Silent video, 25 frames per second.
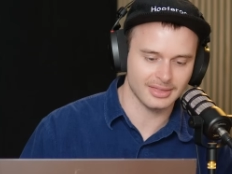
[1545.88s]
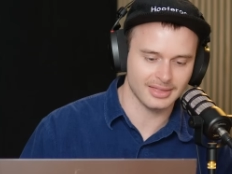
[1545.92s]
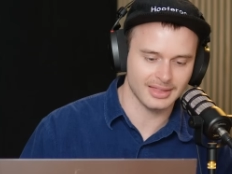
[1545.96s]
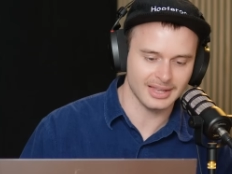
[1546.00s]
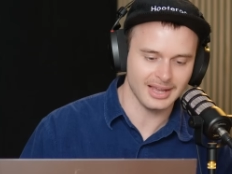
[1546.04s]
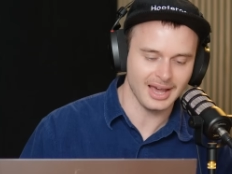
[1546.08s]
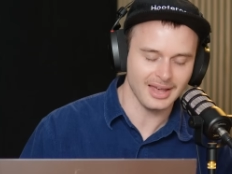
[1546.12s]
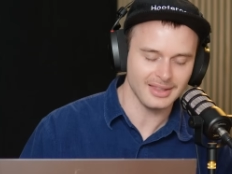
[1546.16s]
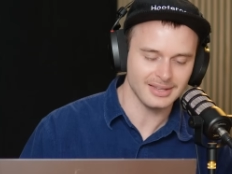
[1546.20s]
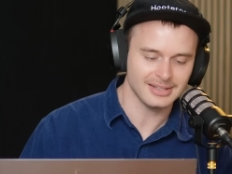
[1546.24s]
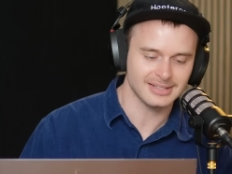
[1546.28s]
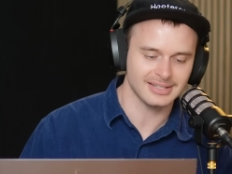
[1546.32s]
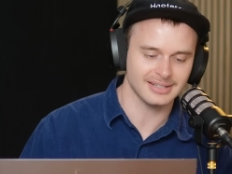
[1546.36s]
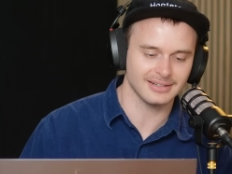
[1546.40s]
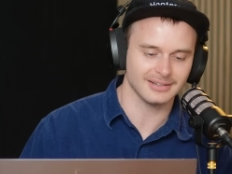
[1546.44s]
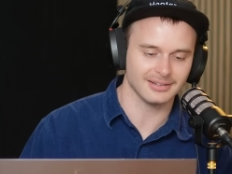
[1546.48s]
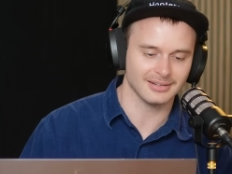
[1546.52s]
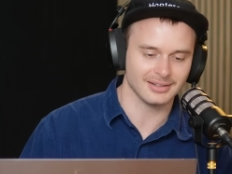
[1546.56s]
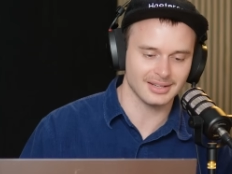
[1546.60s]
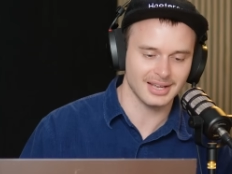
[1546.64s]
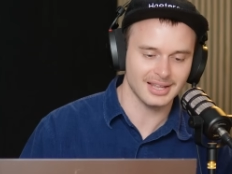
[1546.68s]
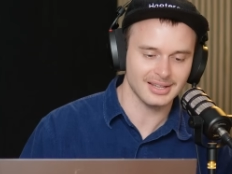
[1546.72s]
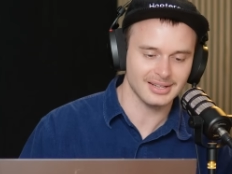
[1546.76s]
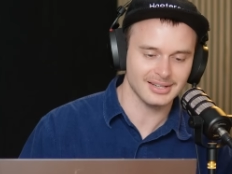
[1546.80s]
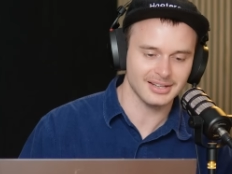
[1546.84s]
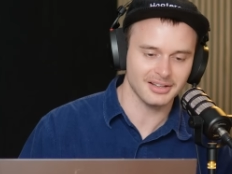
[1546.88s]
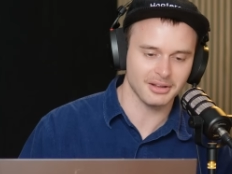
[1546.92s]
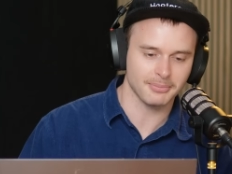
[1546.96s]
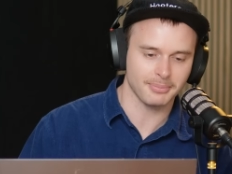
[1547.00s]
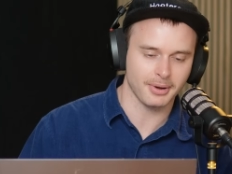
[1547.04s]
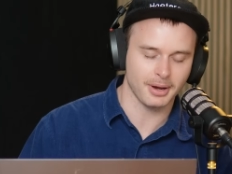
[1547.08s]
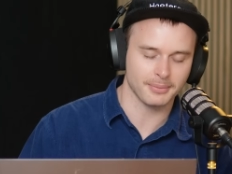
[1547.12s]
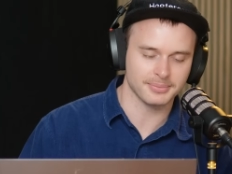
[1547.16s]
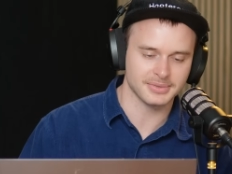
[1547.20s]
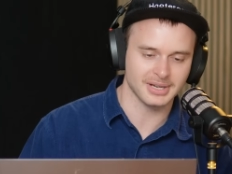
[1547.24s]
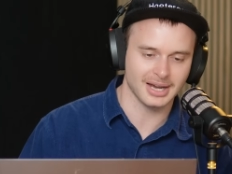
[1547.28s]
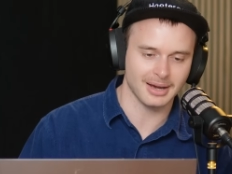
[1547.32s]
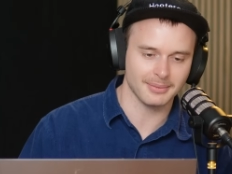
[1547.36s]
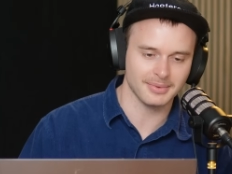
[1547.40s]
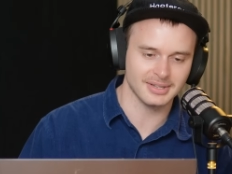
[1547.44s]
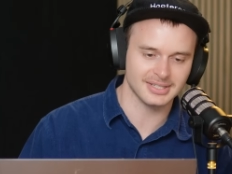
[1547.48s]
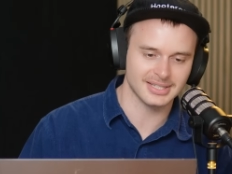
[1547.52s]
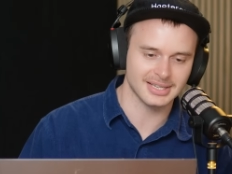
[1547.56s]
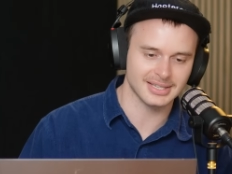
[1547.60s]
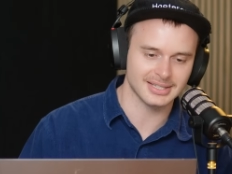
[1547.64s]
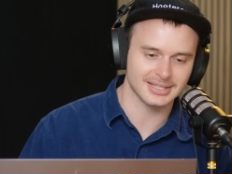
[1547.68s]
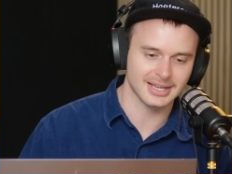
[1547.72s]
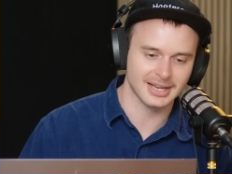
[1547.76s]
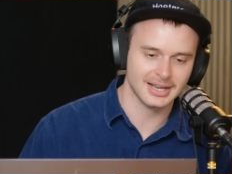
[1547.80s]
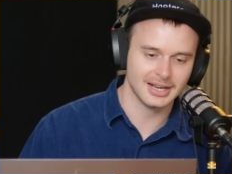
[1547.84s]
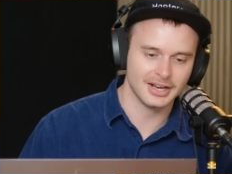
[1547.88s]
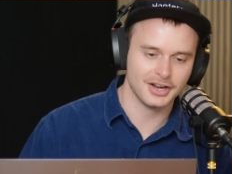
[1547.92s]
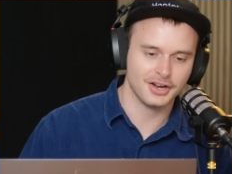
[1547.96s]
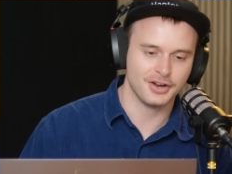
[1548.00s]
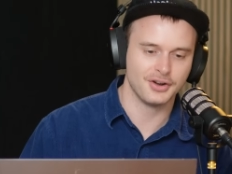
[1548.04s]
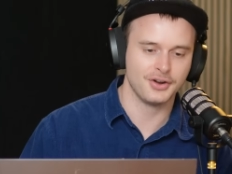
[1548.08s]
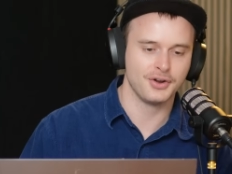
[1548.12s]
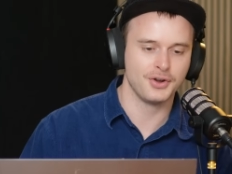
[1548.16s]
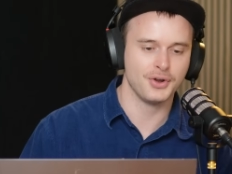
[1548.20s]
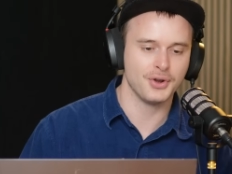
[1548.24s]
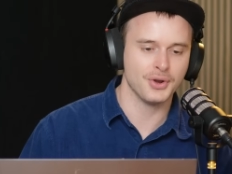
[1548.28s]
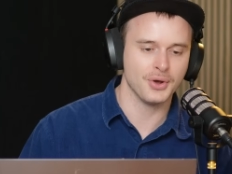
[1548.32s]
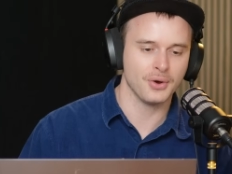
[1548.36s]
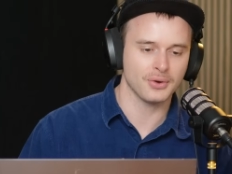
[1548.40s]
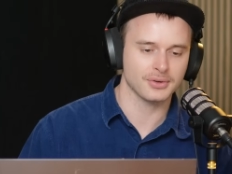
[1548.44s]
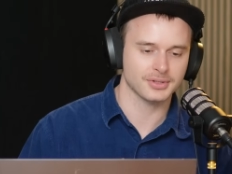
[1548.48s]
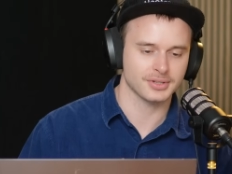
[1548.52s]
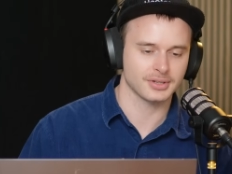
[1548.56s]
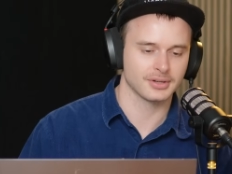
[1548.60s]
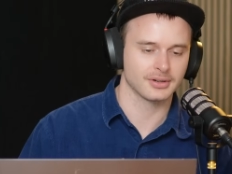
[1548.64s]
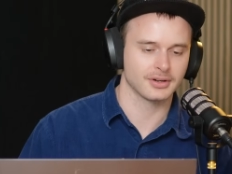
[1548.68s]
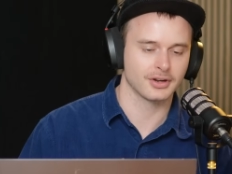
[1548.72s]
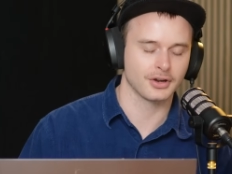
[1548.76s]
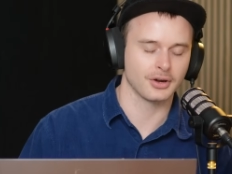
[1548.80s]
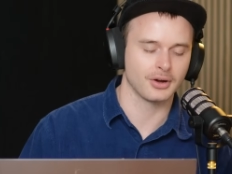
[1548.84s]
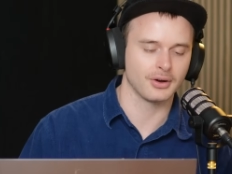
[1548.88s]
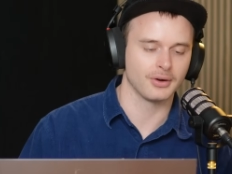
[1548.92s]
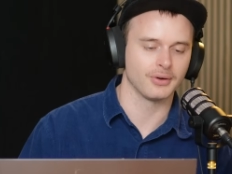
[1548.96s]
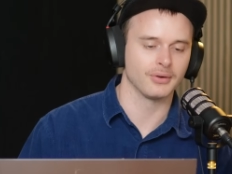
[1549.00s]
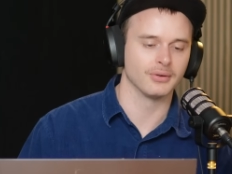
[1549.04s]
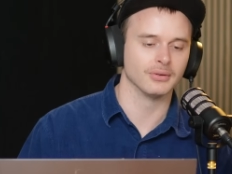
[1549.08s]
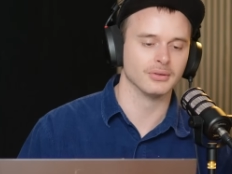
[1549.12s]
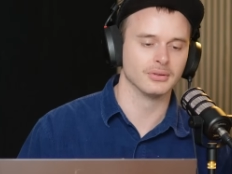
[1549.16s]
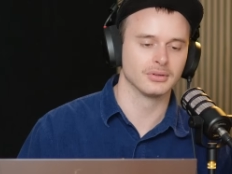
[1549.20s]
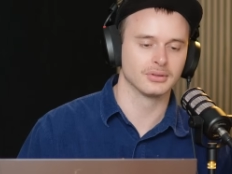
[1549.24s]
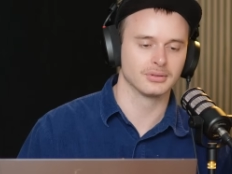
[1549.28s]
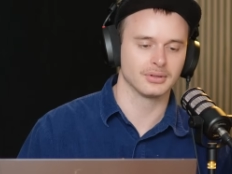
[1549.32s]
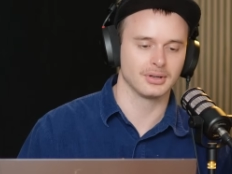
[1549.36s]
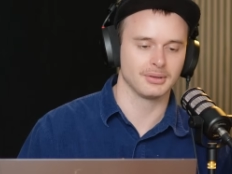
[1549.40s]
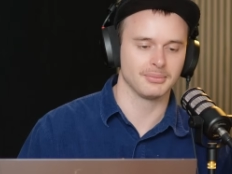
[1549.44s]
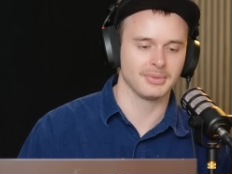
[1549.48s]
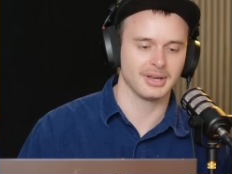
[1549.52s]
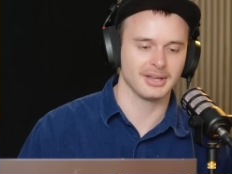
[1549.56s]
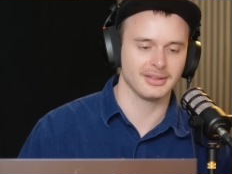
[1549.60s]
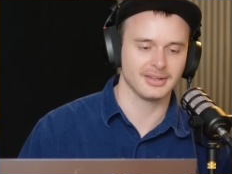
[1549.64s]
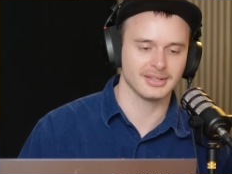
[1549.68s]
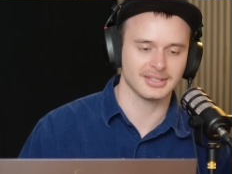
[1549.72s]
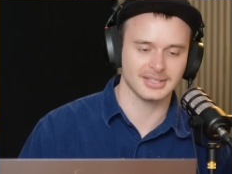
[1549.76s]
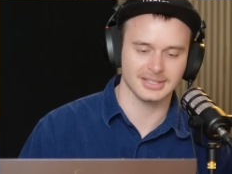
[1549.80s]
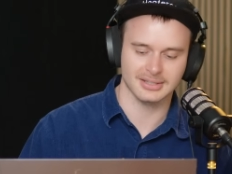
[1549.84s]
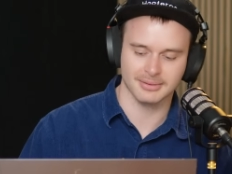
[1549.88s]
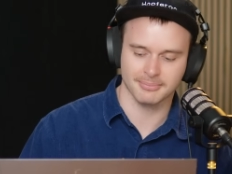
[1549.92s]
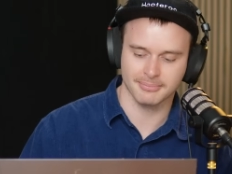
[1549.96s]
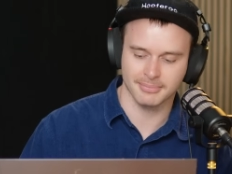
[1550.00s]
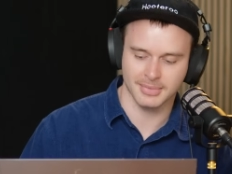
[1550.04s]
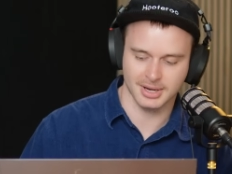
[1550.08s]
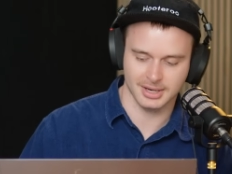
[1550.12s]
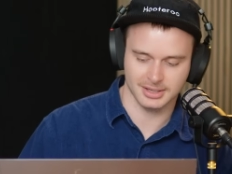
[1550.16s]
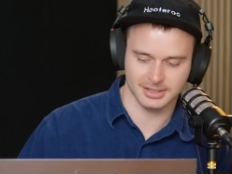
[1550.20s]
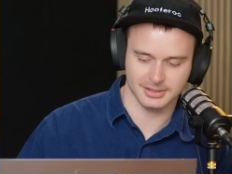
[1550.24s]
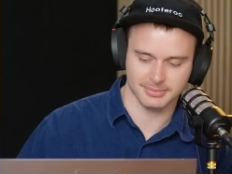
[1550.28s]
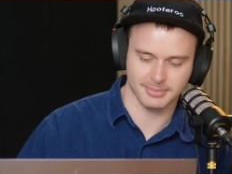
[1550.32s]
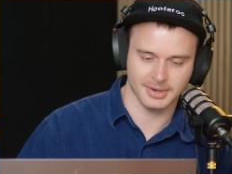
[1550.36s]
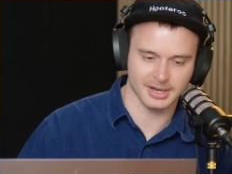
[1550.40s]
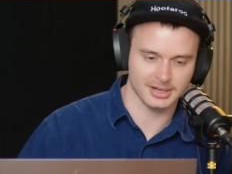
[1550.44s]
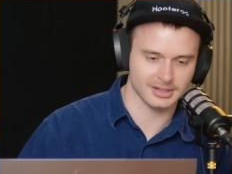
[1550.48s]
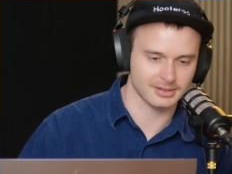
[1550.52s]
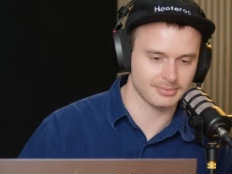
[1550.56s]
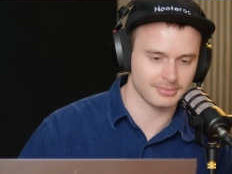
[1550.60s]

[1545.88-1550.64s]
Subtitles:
The other deal that popped up. This is not coal. I mean, this is a much